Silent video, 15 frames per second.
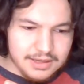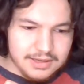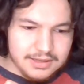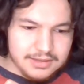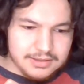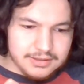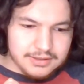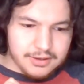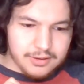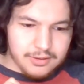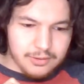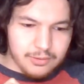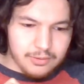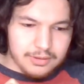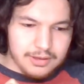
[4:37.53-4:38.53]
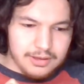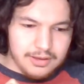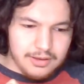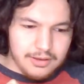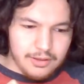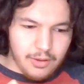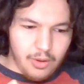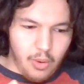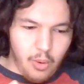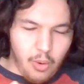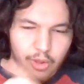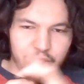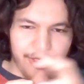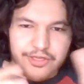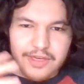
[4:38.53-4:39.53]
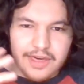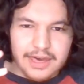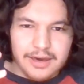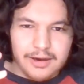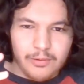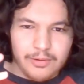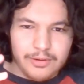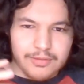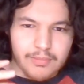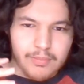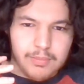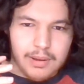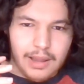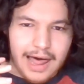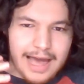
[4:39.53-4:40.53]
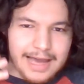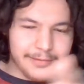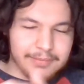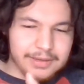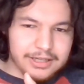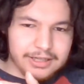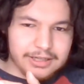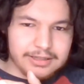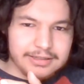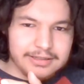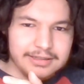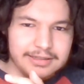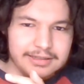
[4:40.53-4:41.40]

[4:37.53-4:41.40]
So the whole thing with Blackbeard,